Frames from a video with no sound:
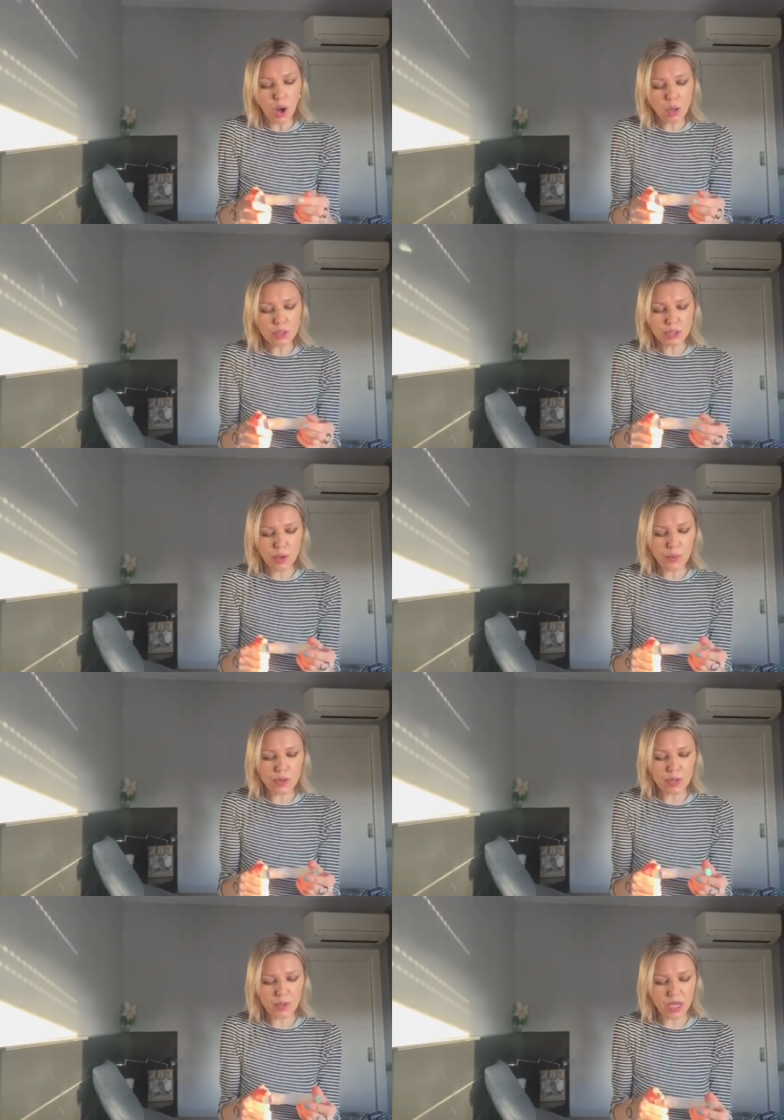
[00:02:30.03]

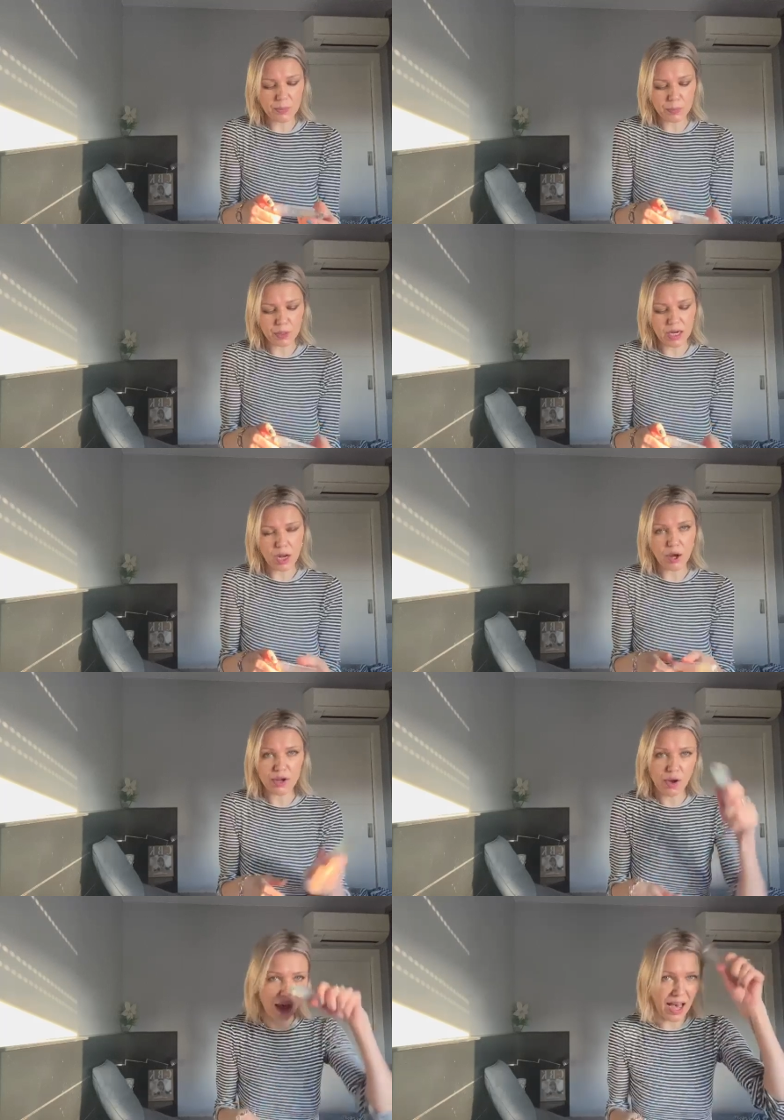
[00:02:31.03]
Also, you can put it
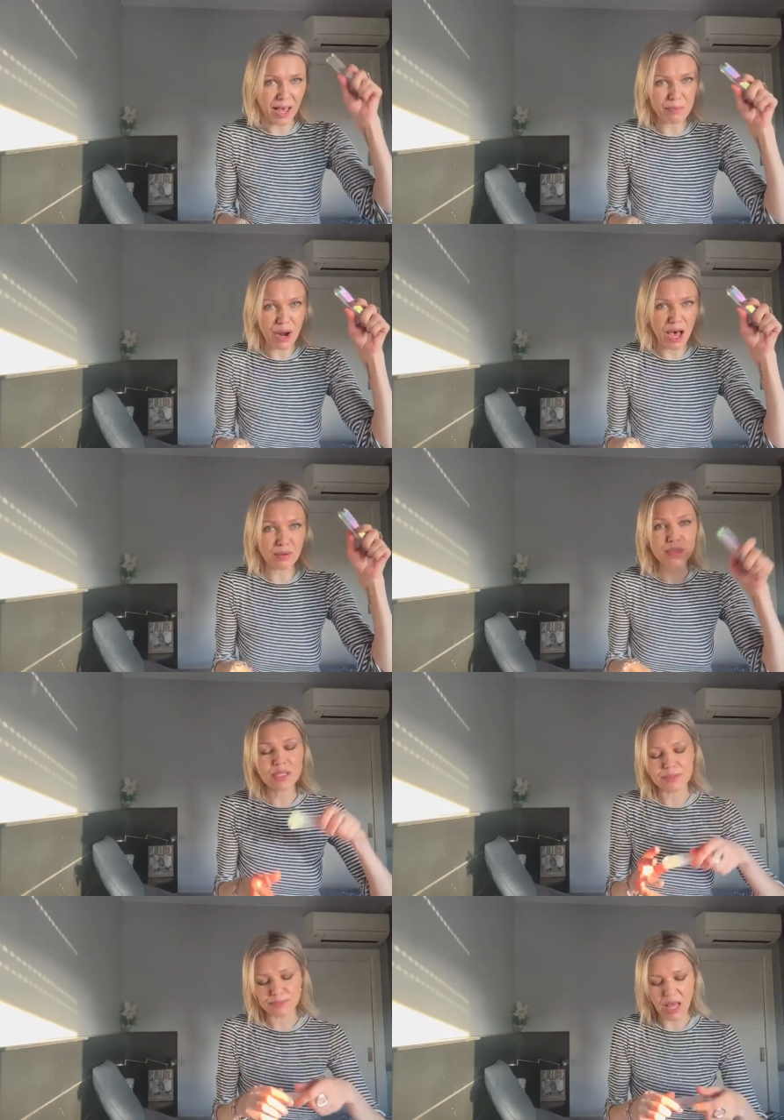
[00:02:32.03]
on your
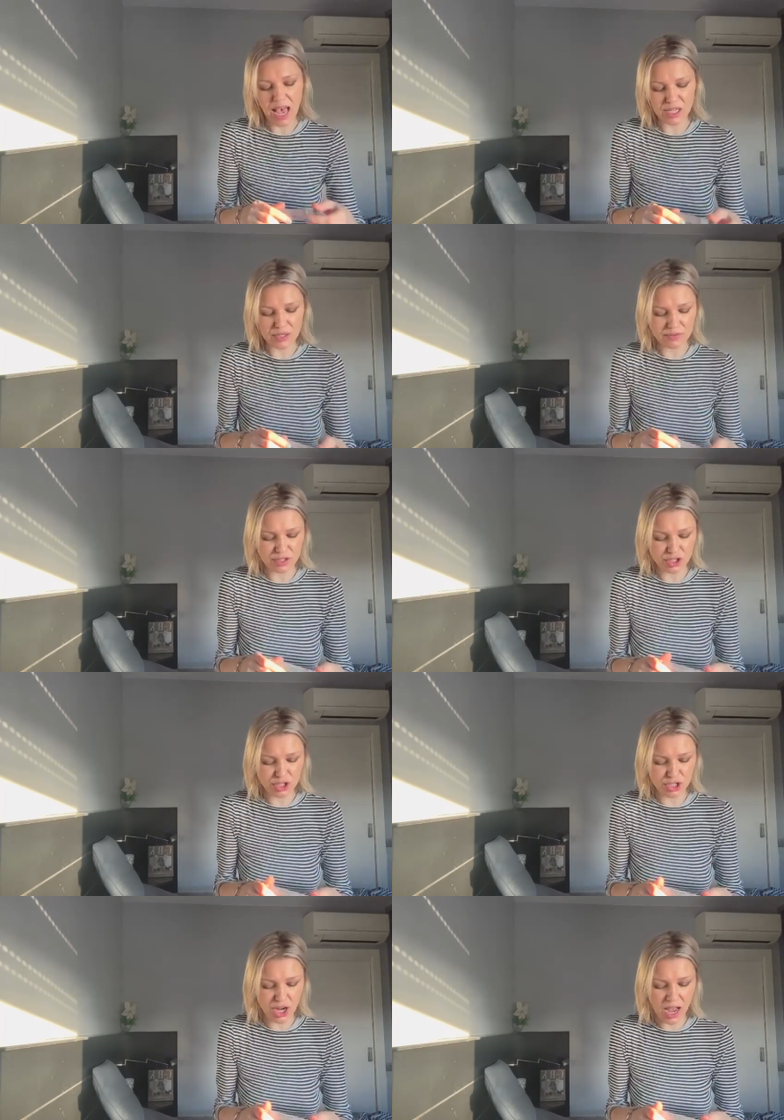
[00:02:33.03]
eyebrows as of a
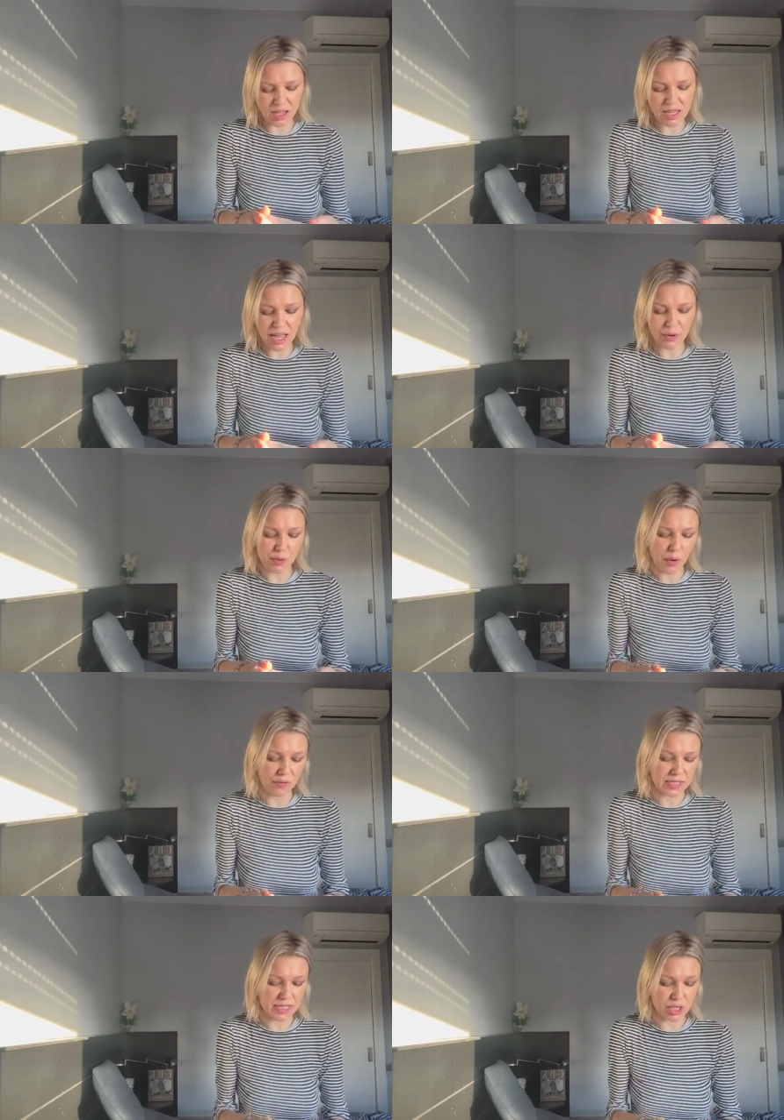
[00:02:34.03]
gel. I don't know
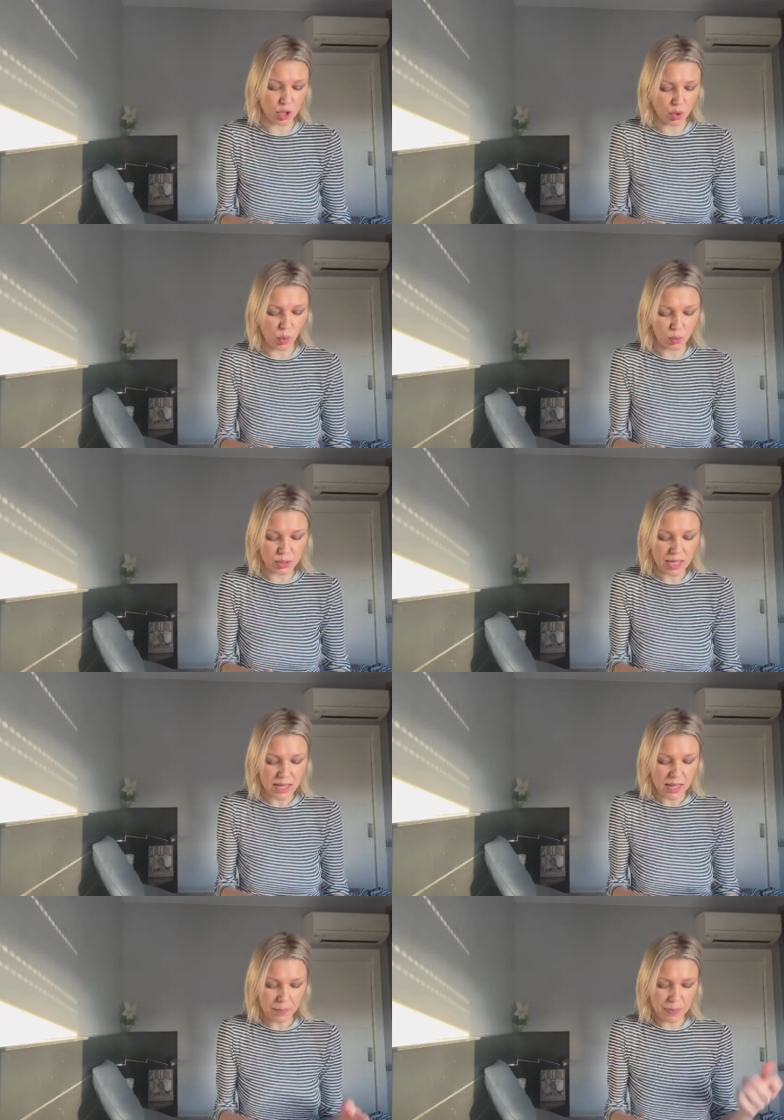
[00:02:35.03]
if it's gonna hold,
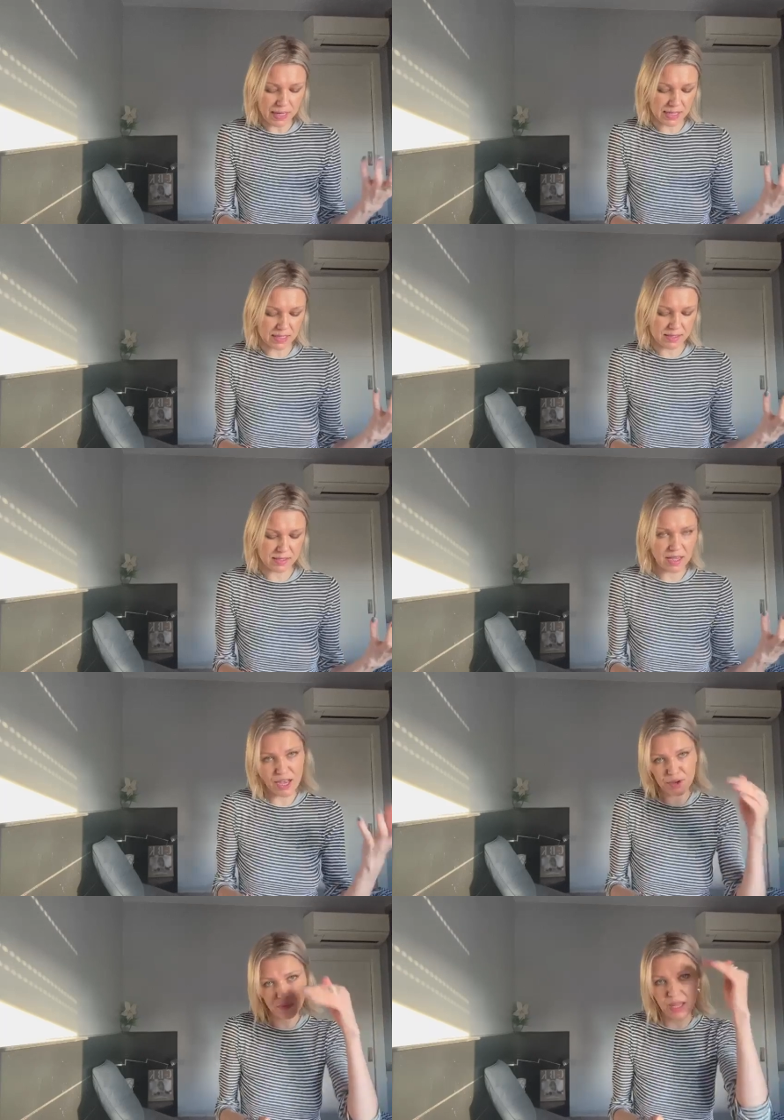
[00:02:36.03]
but it's
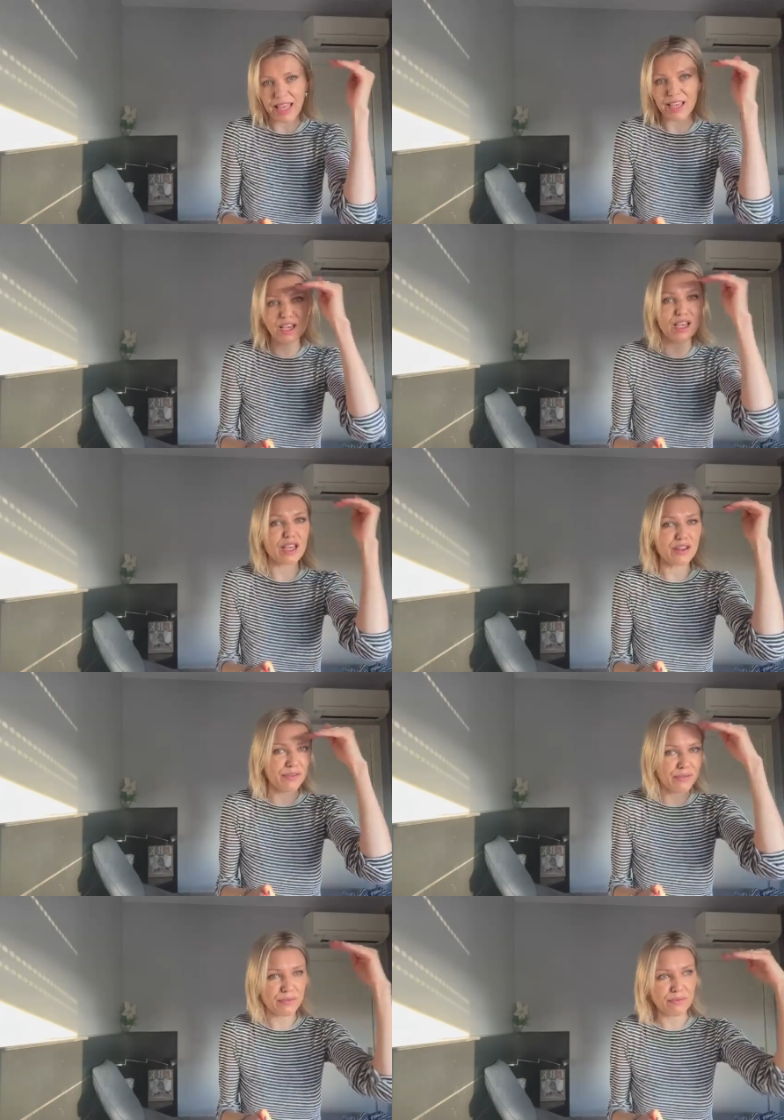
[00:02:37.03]
kind of like can